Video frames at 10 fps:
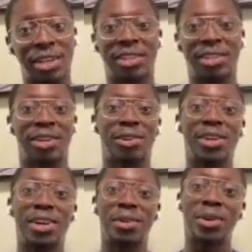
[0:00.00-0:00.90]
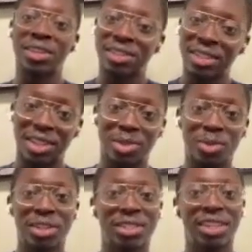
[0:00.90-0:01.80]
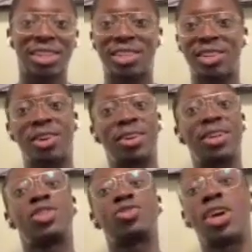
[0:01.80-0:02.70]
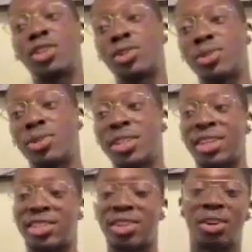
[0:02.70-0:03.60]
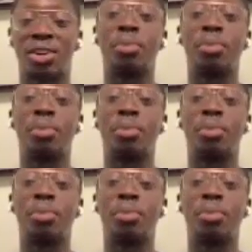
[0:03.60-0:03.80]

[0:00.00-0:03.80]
break? When is this? When is this? Try doing this,